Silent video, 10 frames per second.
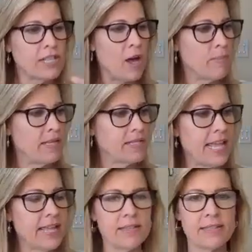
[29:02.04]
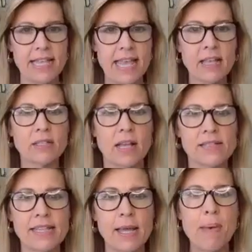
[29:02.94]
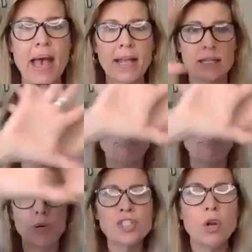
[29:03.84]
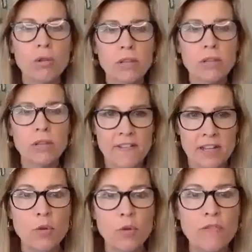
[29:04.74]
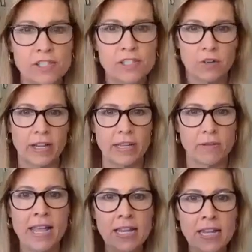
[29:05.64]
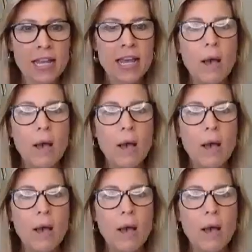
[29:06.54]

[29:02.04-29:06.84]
helped me to take a step back and, like, put your whole life on a movie screen, right?